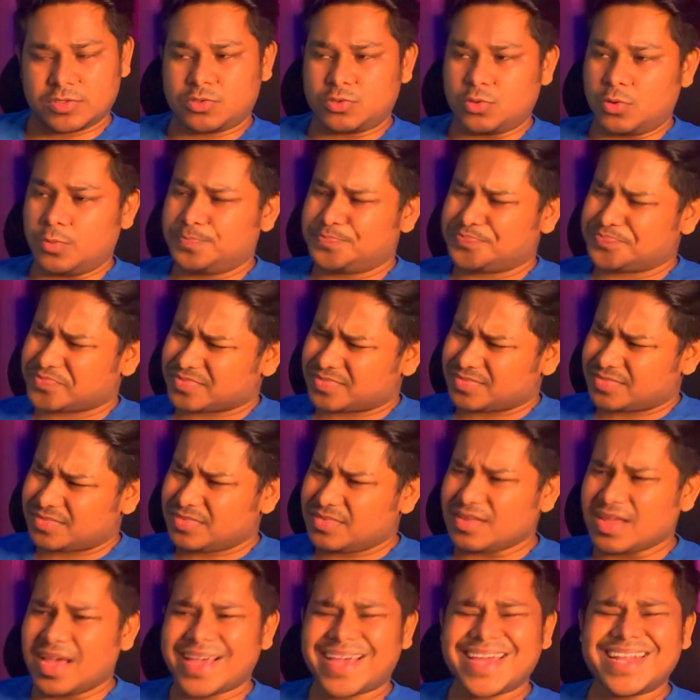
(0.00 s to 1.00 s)
So
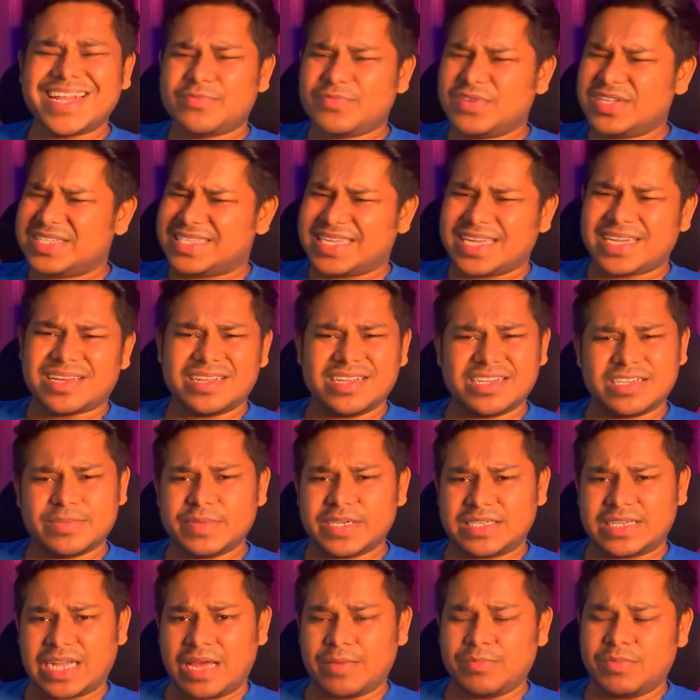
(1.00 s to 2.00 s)
again it will take a little
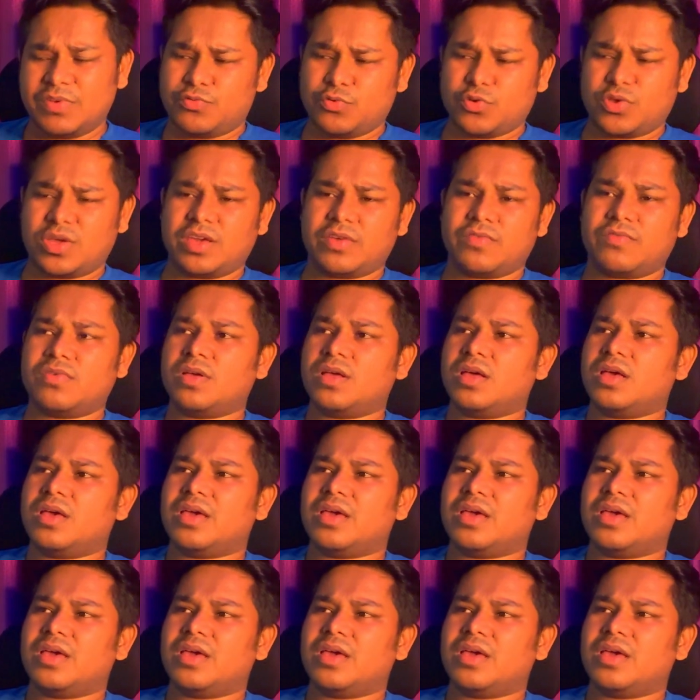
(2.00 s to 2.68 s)
bit of time if you give